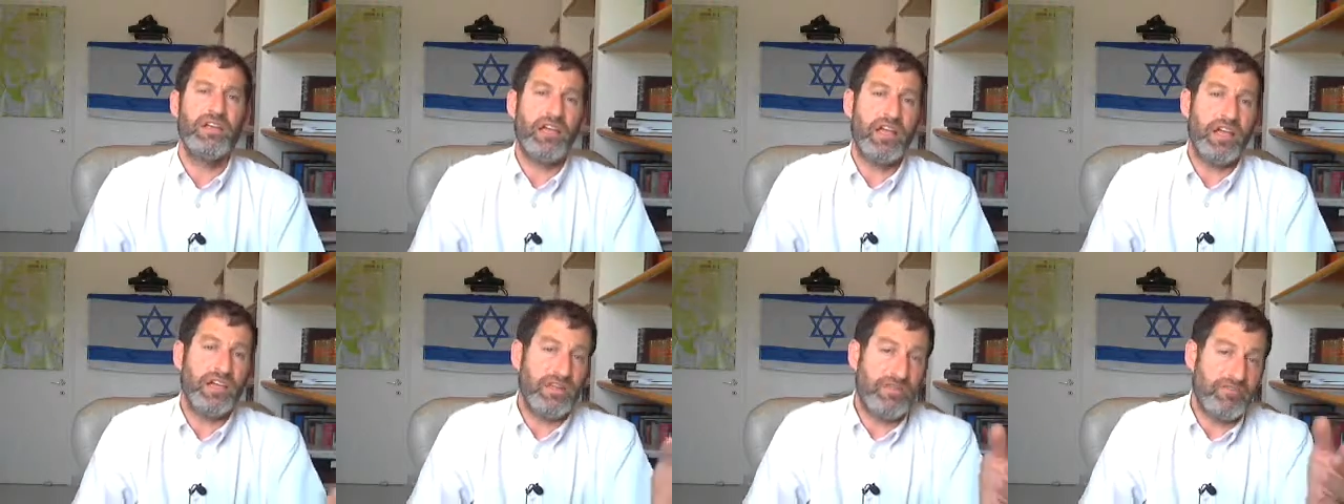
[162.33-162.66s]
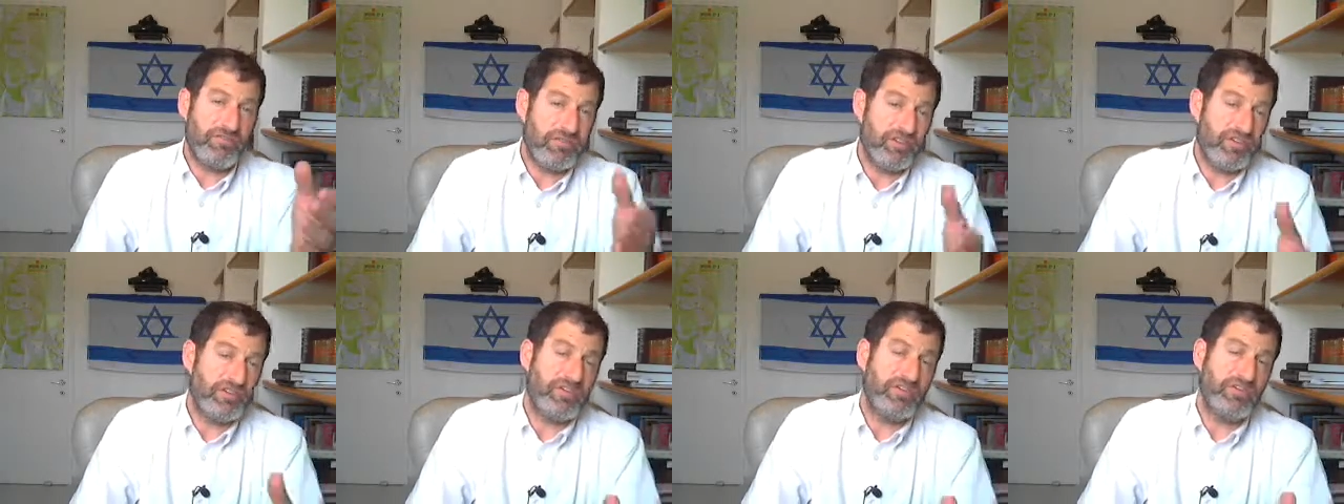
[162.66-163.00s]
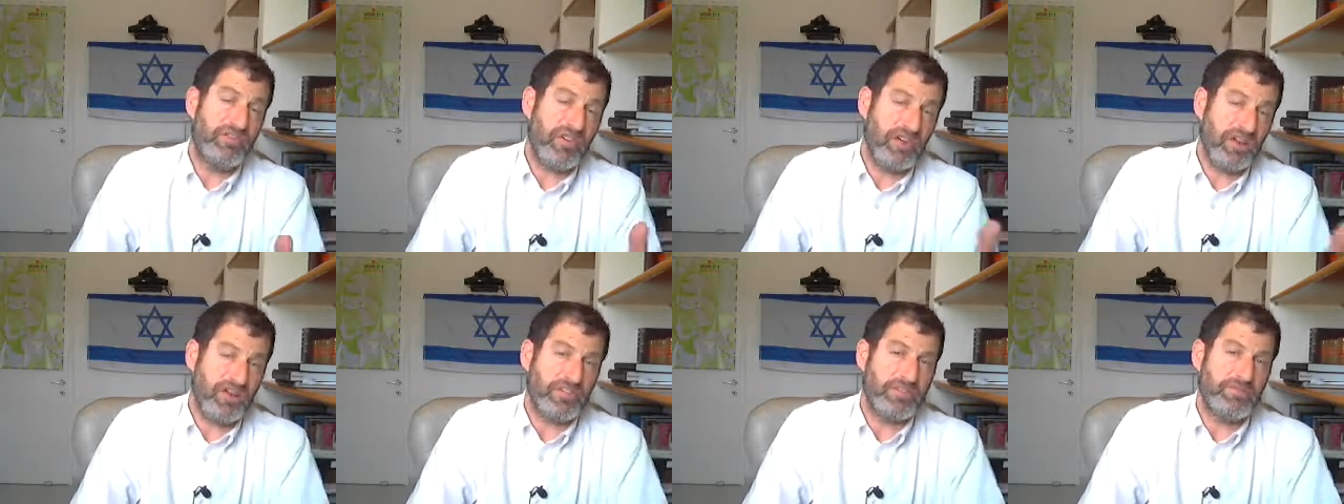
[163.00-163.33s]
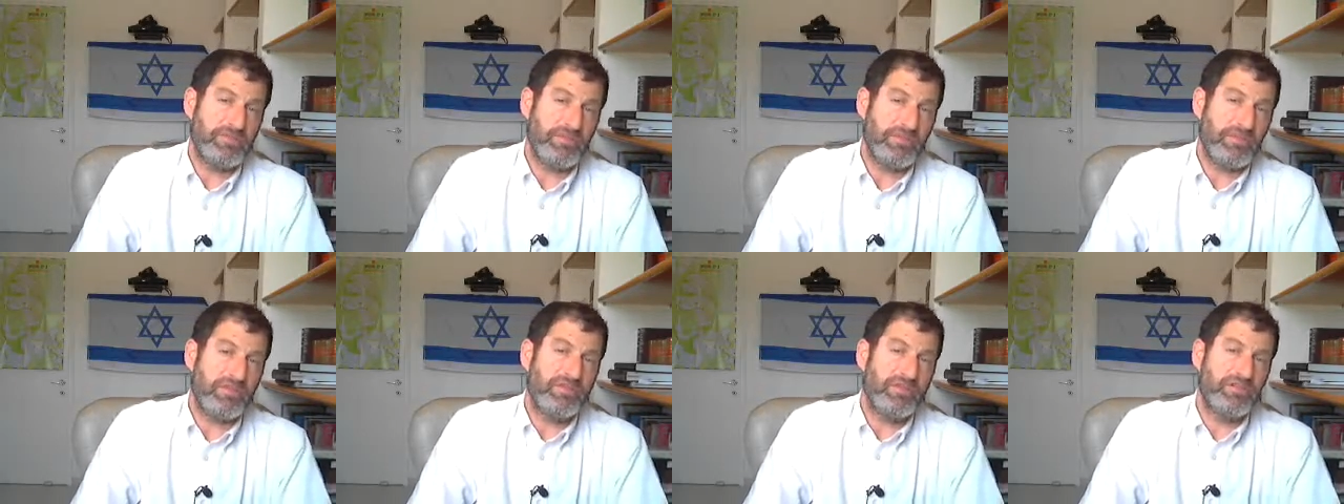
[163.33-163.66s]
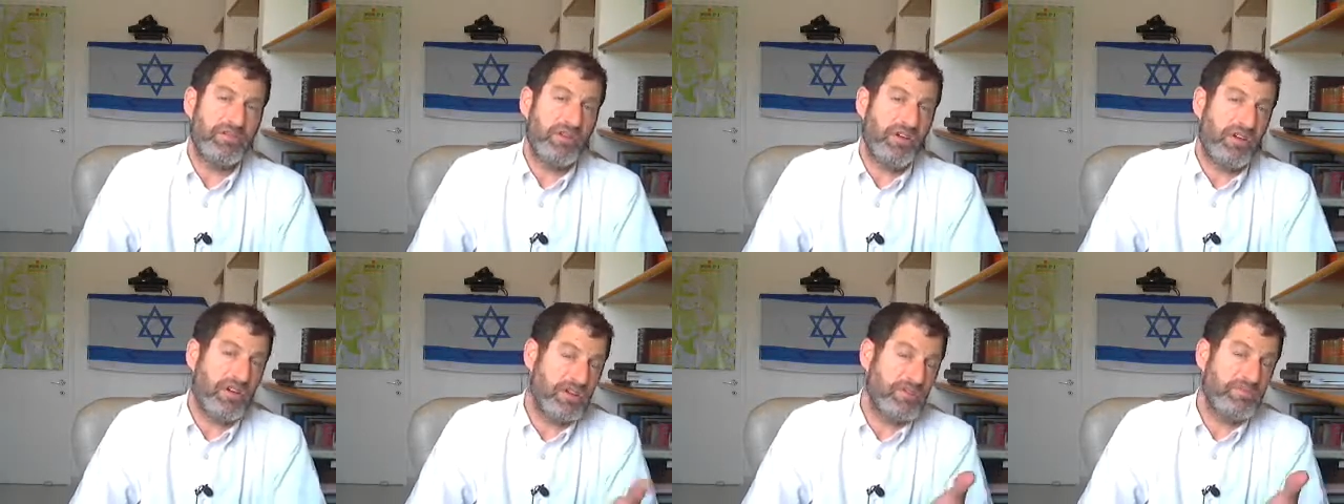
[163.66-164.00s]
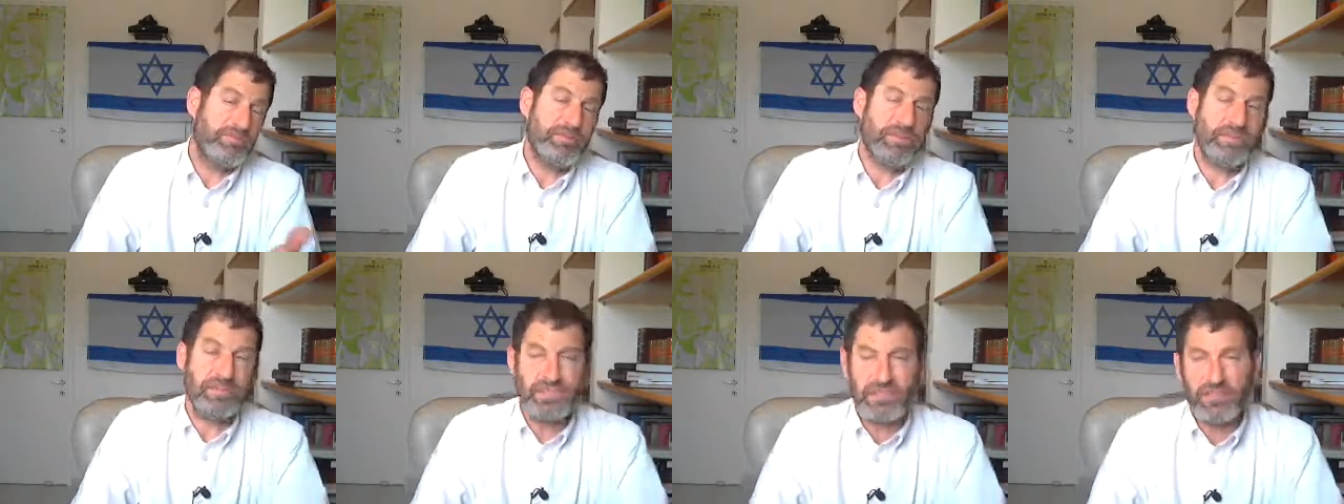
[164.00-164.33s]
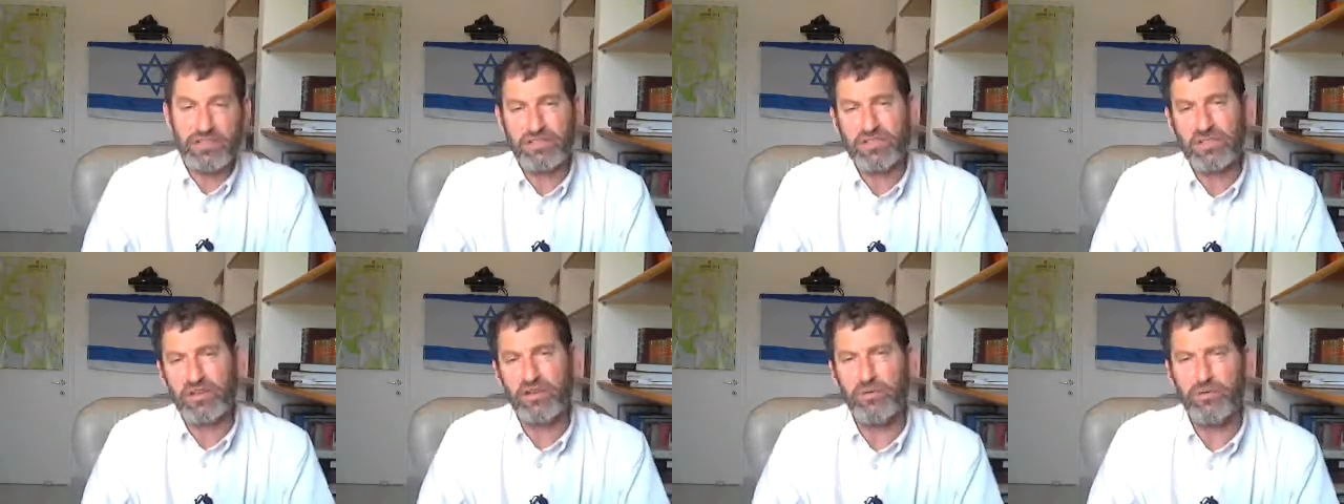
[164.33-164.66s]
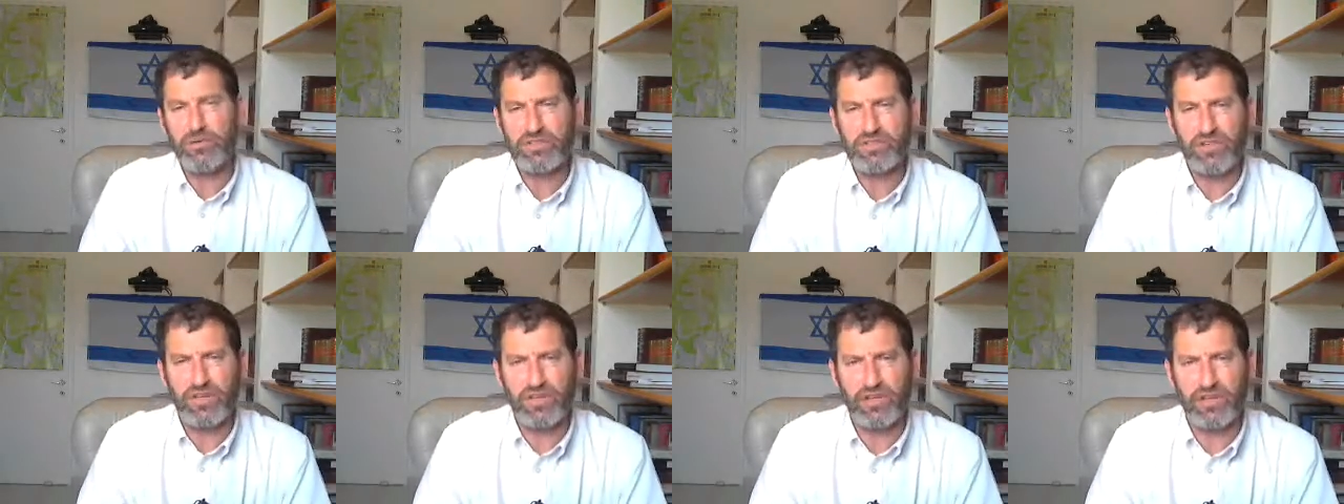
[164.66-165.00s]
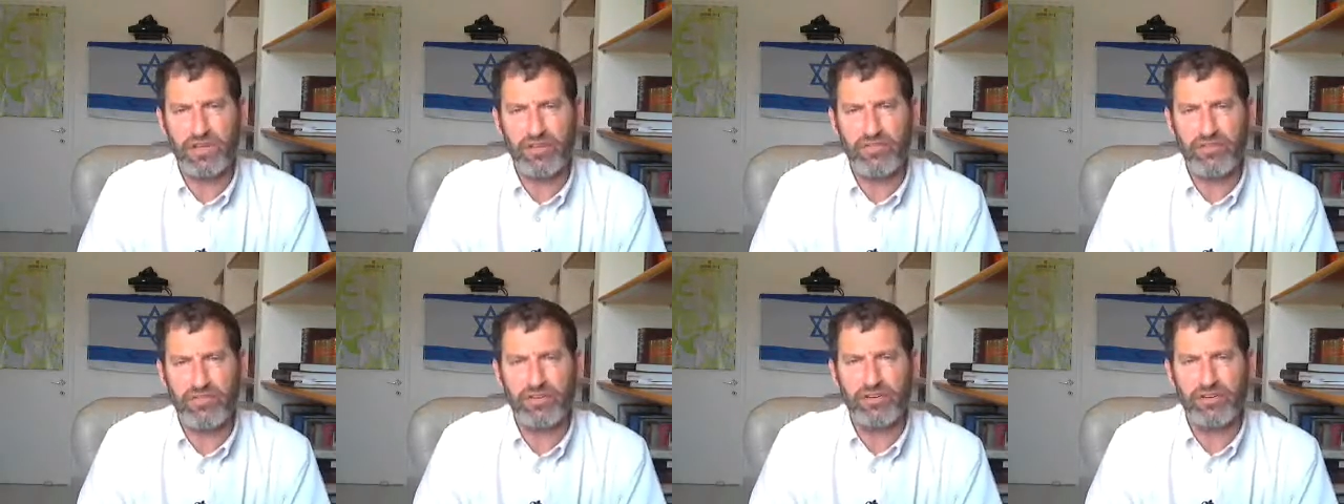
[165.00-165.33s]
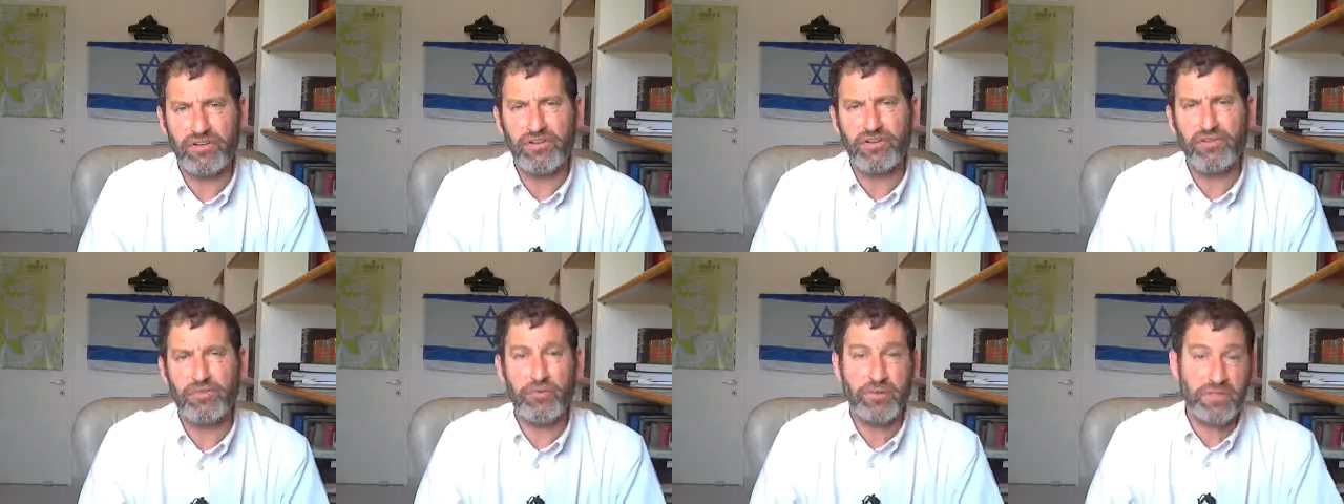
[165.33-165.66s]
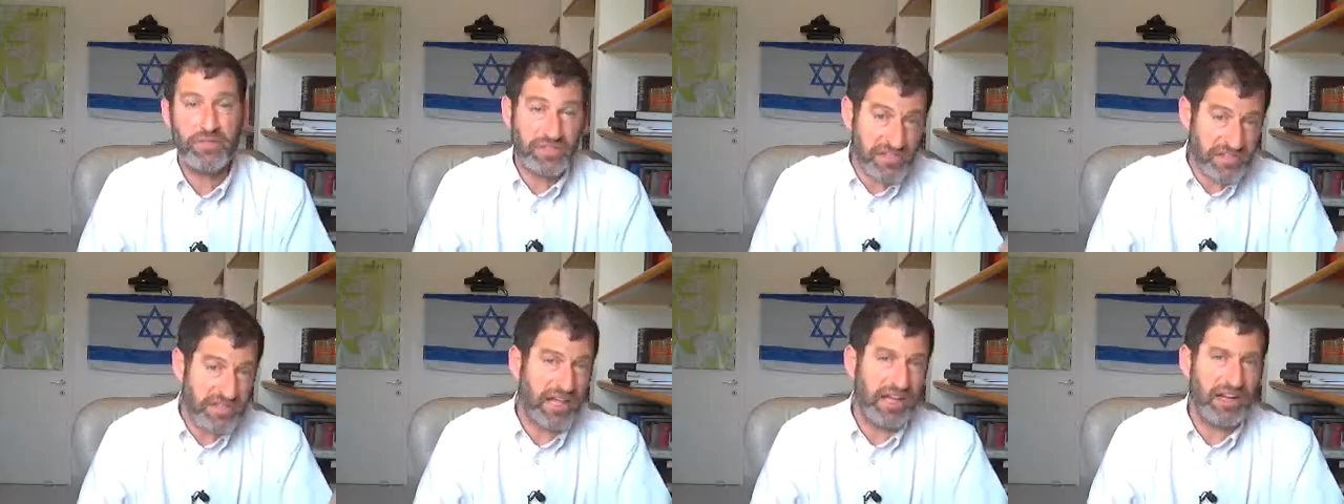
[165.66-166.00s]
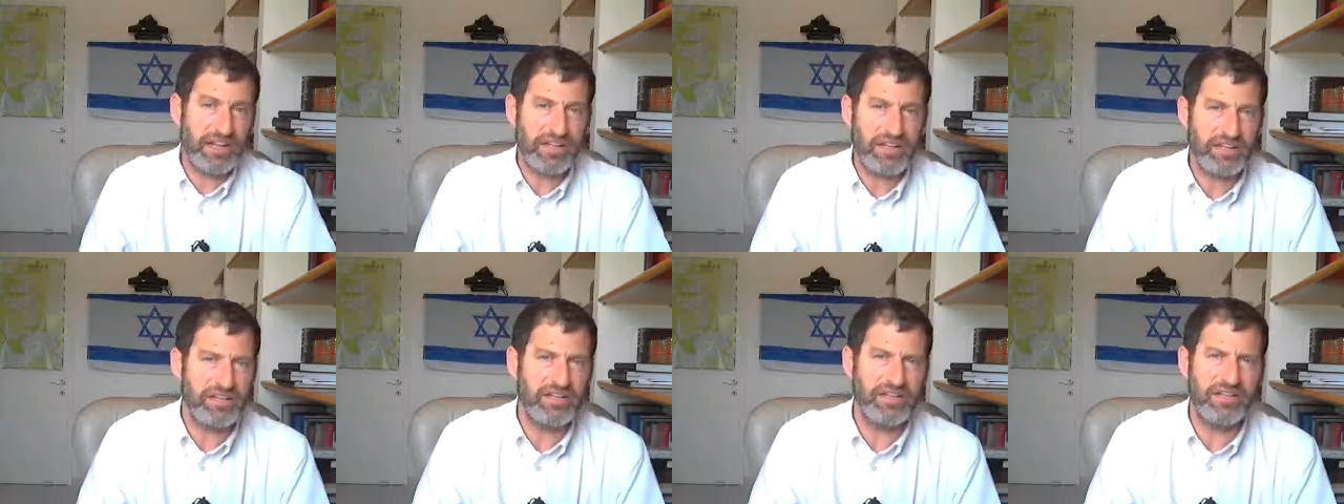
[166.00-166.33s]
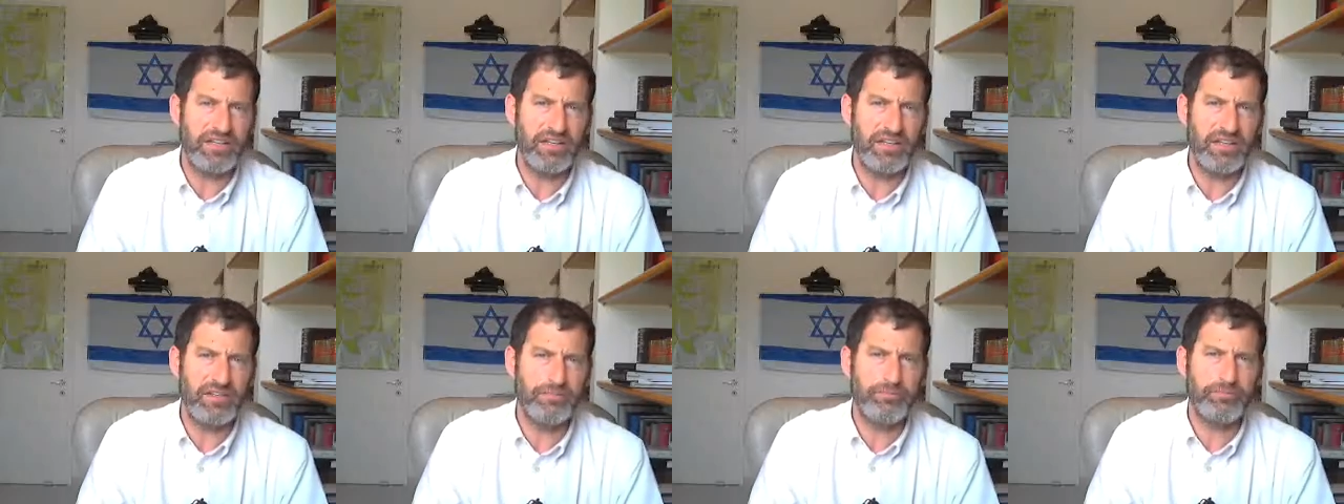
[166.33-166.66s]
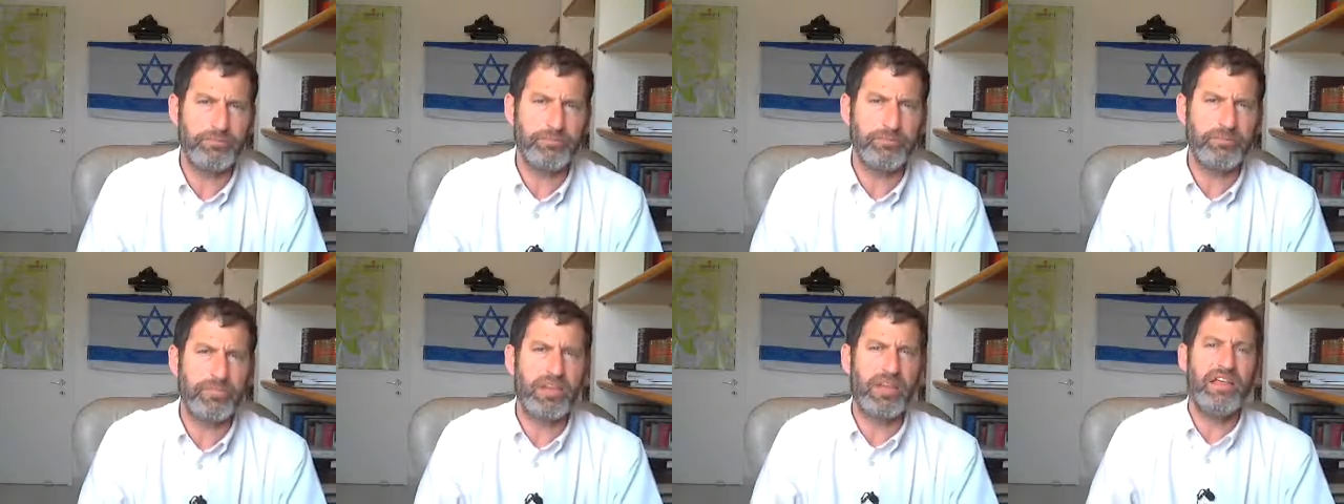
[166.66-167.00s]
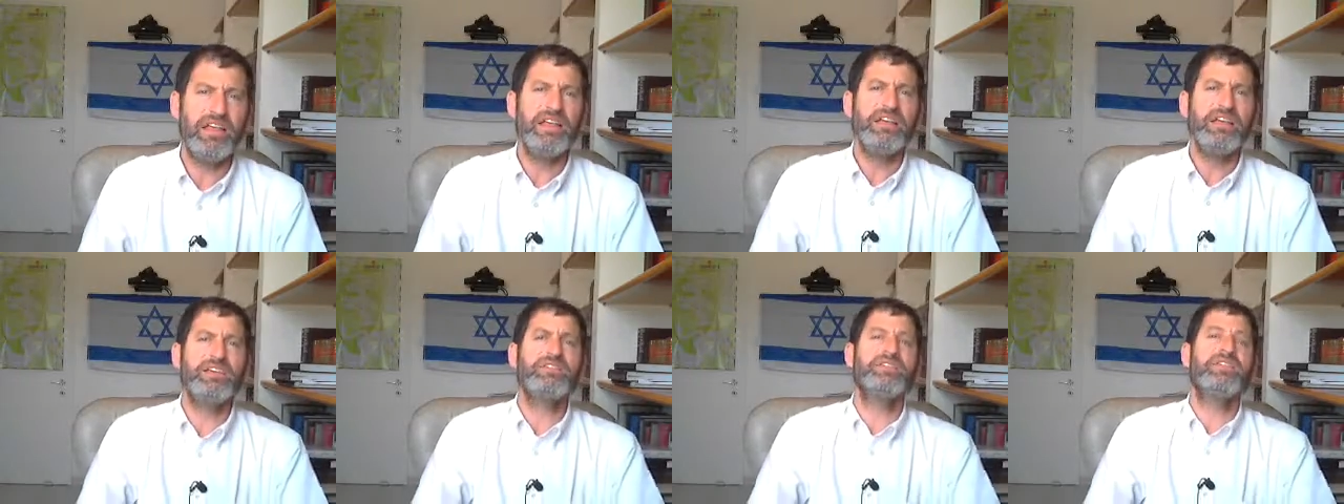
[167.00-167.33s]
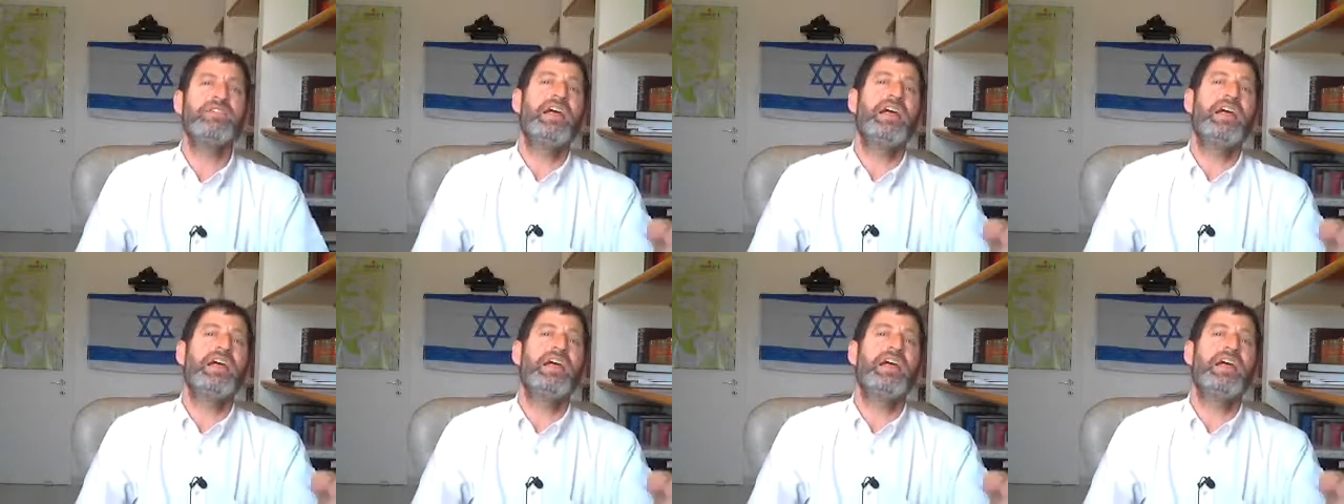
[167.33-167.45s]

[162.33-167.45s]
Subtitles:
and in front of her husband, so her husband sees it always uncovered when she's not a nida. So